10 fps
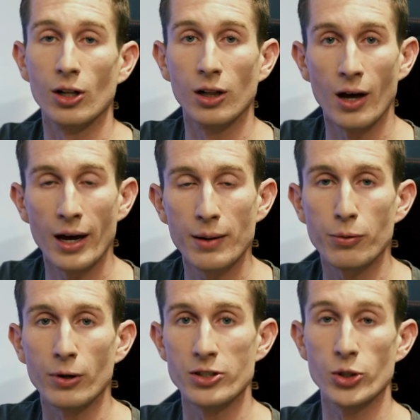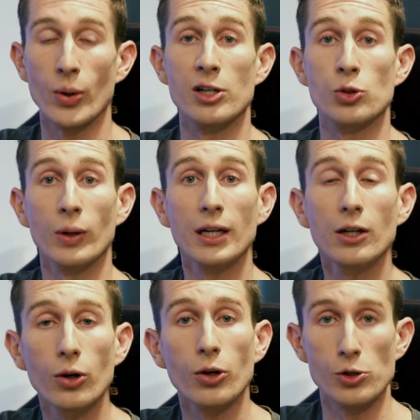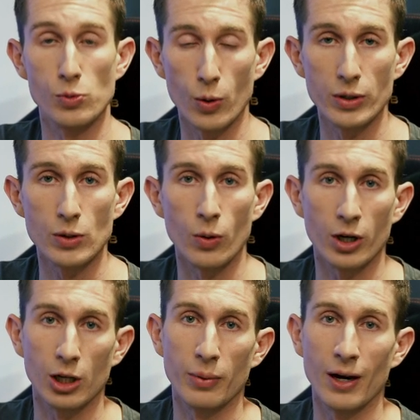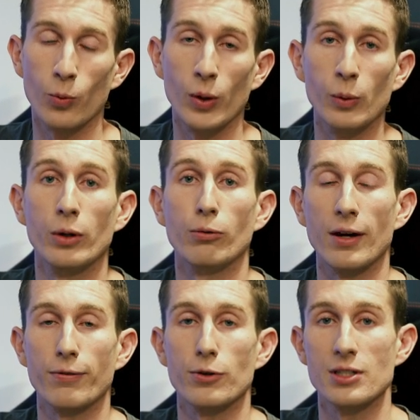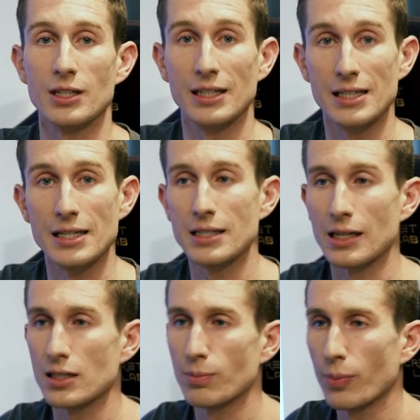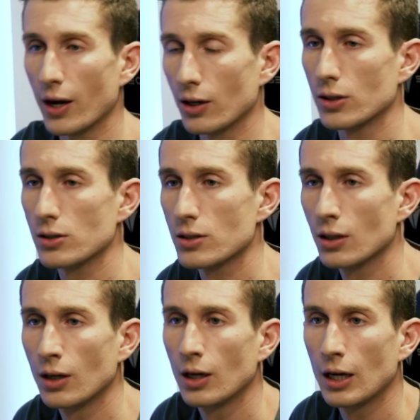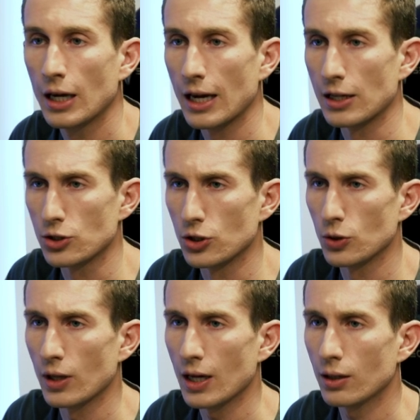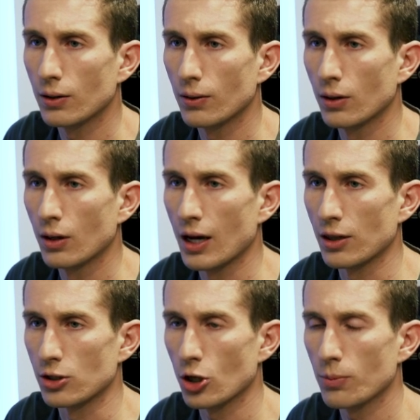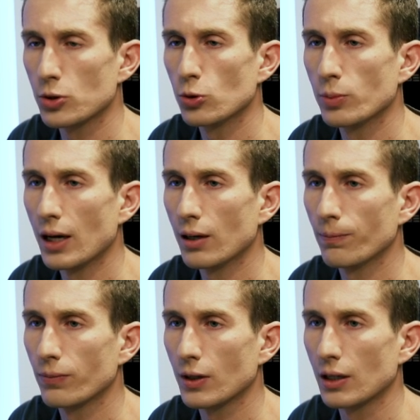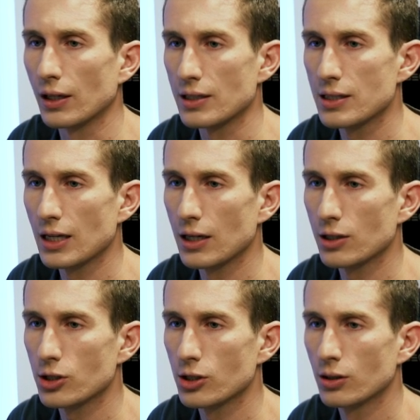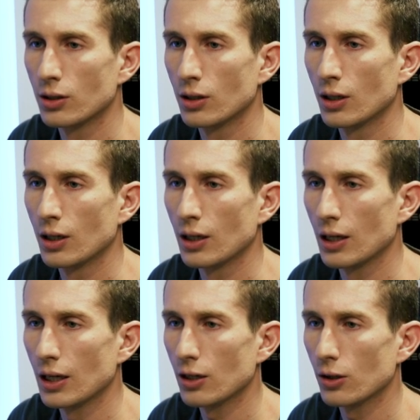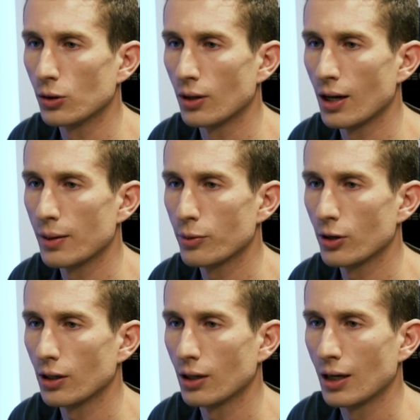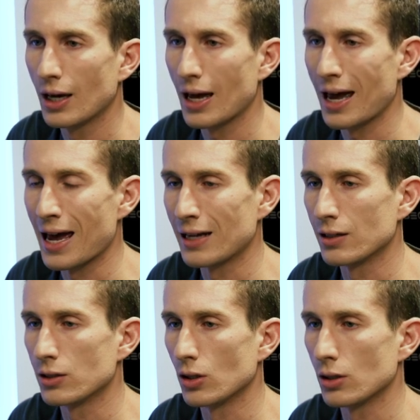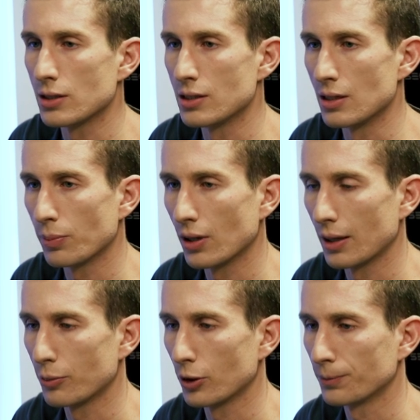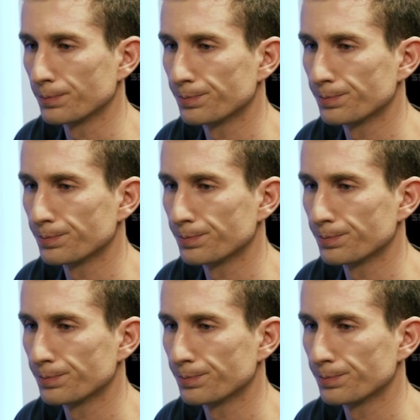the library so Arduino knows what we're talking about when we're referencing DCS BIOS. And to do that, at the top toolbar, click Sketch, Include Library, Add.zip library.